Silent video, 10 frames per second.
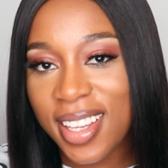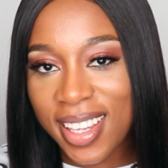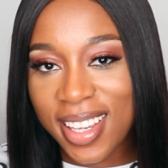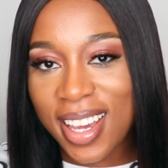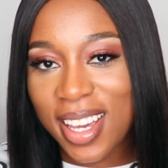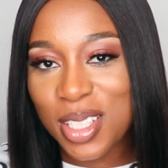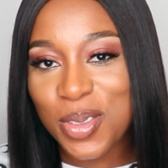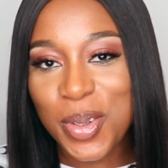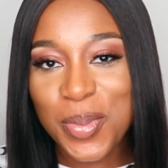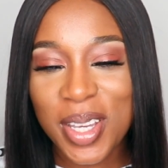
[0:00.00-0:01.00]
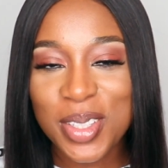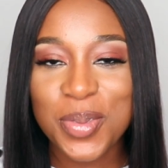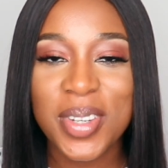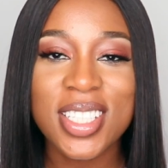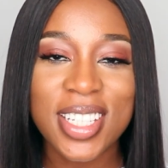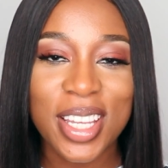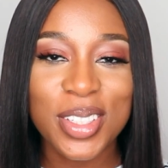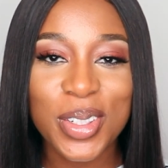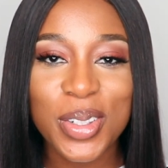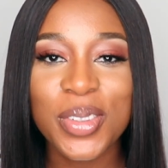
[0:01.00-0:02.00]
Hey guys, welcome back to my
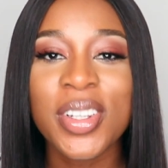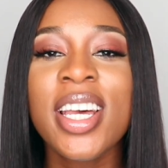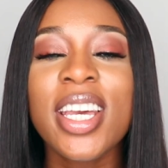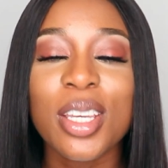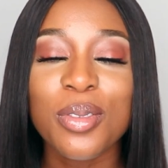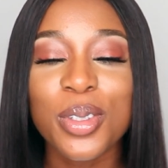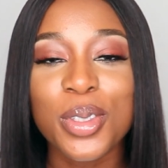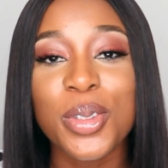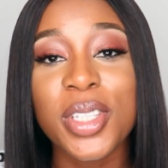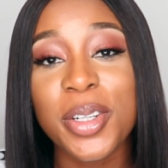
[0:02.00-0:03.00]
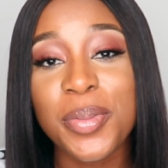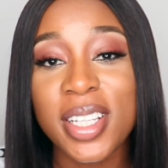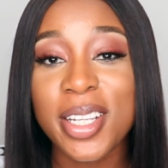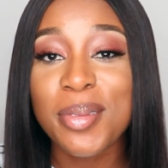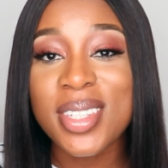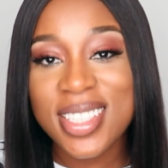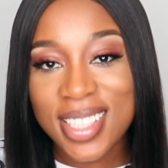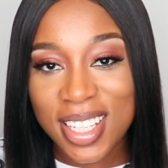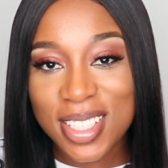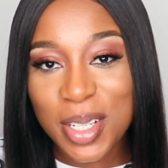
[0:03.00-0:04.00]
channel. If you're new here, my name is
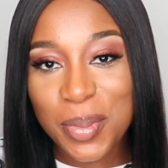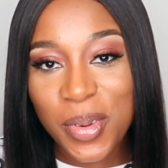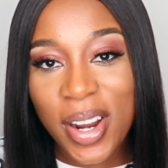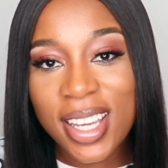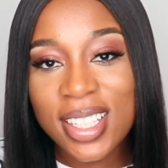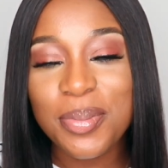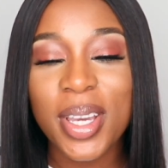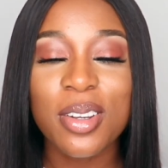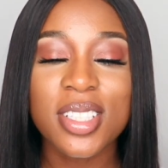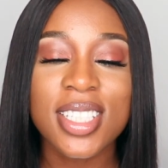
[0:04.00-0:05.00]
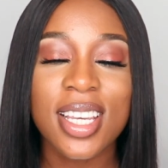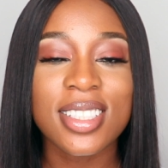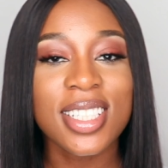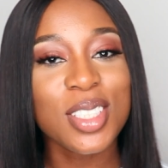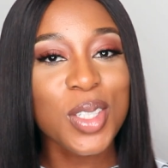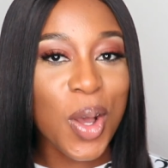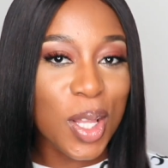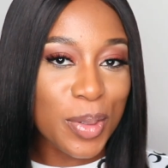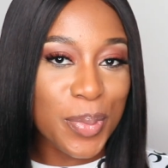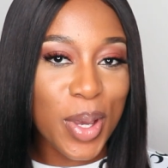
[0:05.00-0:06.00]
Nahita Bright. My content is
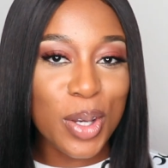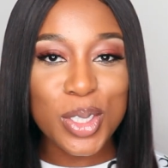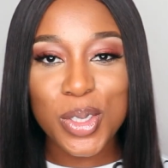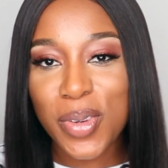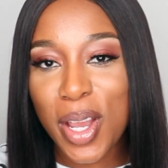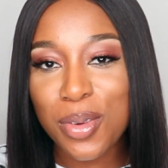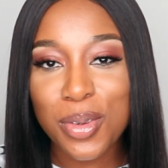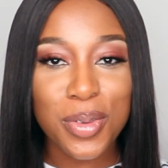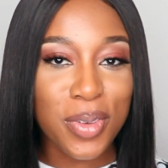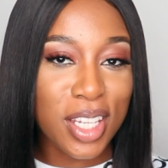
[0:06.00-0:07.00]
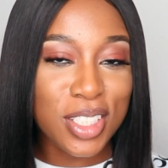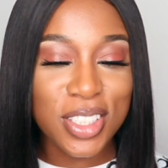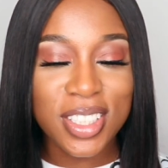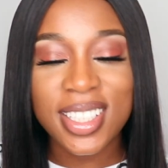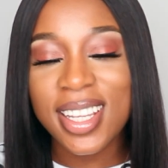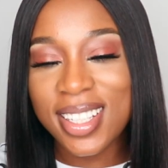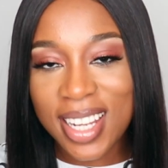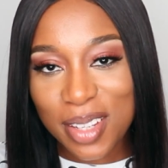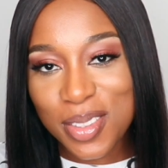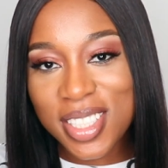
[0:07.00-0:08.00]
all about travel, fashion and
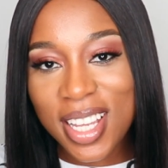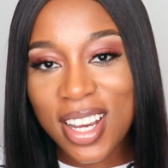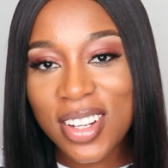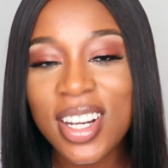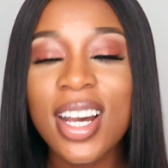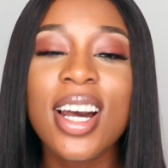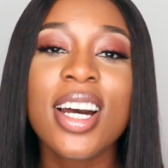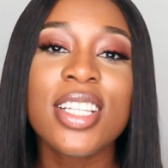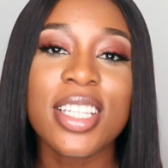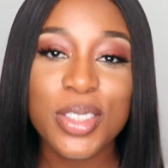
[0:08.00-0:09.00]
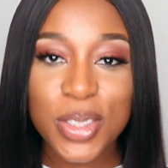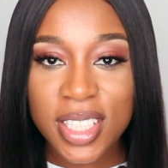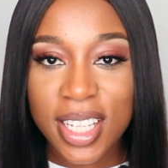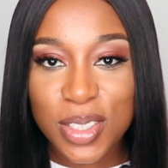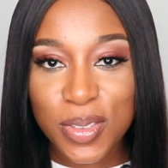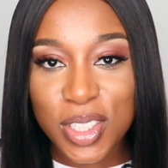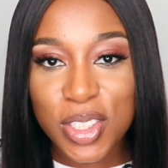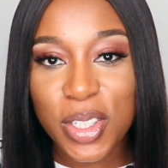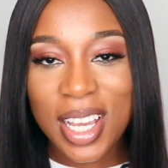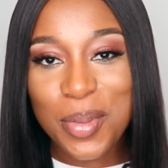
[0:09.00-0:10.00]
lifestyle. In today's
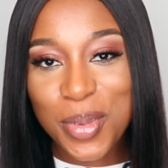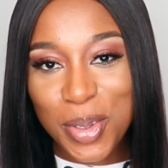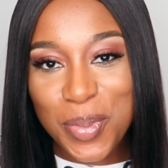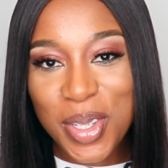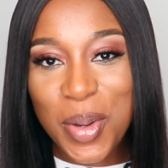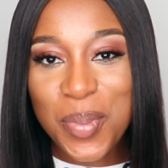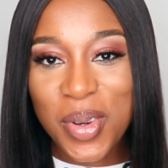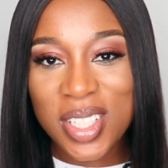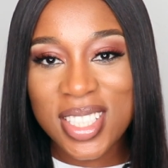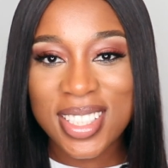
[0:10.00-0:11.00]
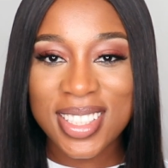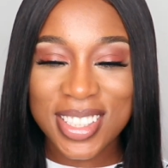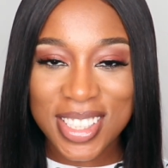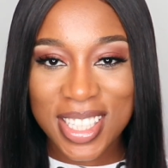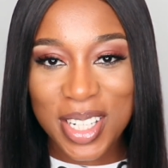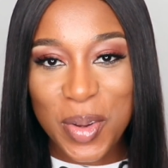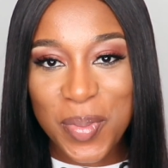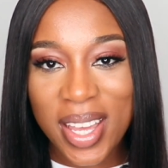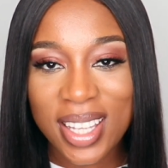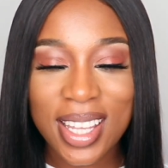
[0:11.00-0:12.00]
video, I'm gonna be unboxing a Chanel
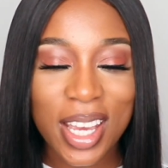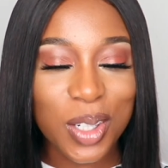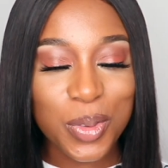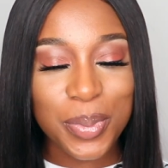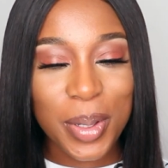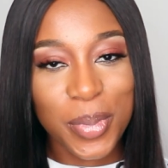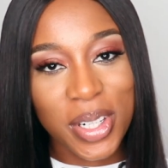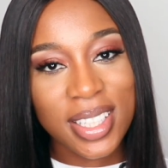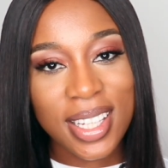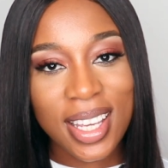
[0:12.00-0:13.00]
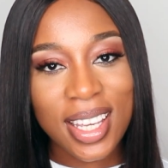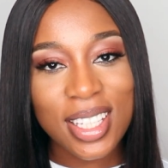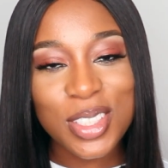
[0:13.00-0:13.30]
bag that I got for my birthday.